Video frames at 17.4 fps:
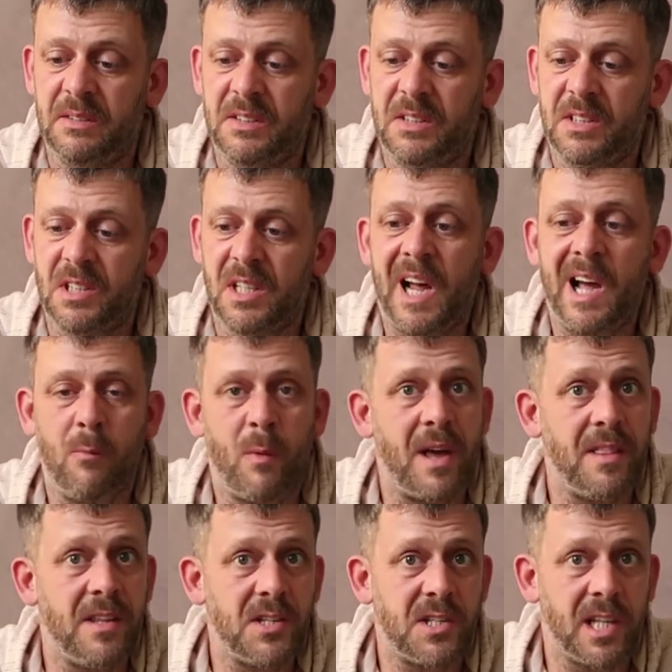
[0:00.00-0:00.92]
Slight
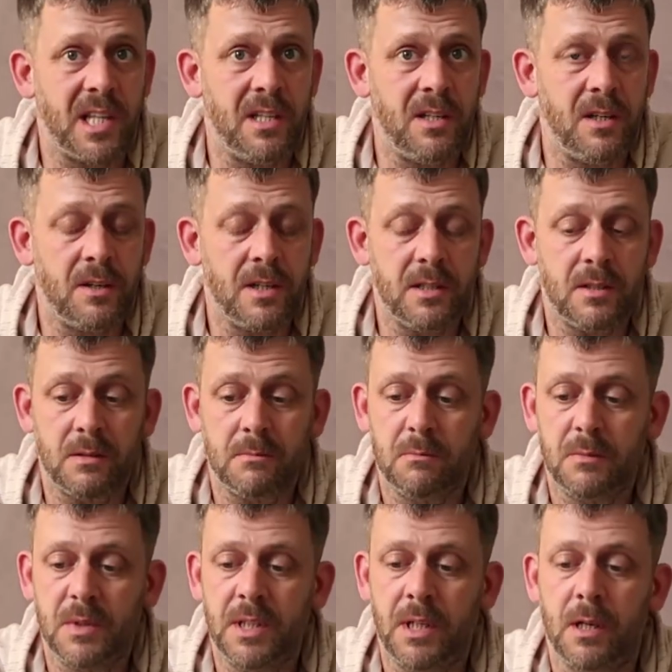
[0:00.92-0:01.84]
weather sealing on it,
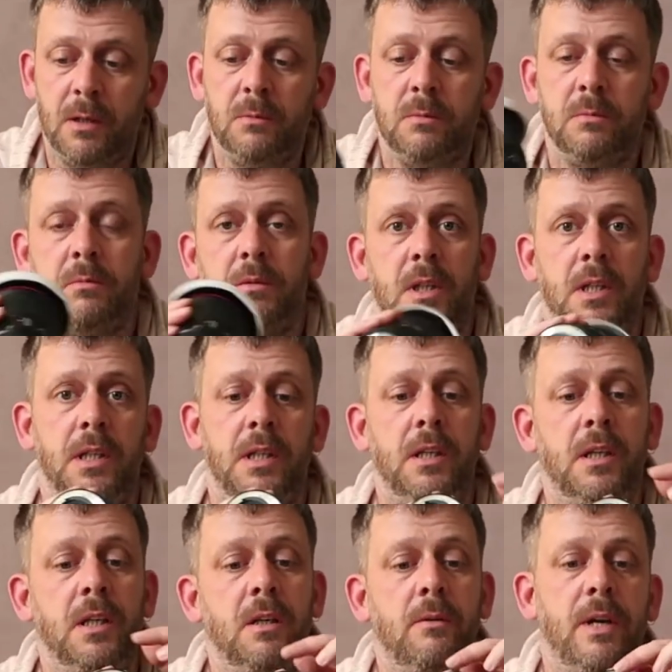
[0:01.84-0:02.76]
you know,
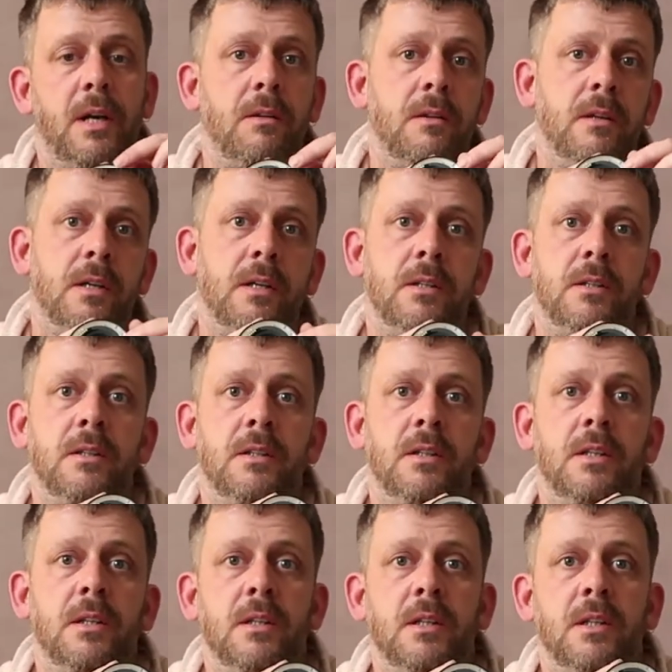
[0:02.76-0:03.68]
around
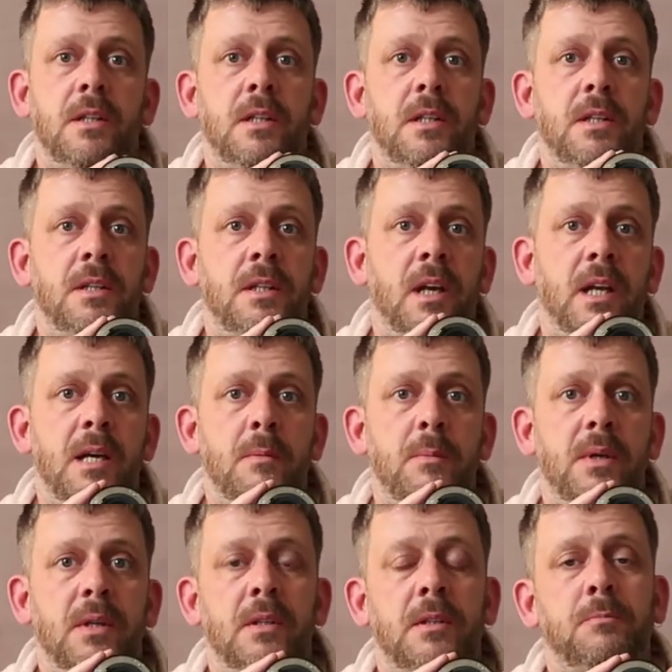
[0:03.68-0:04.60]
the lip.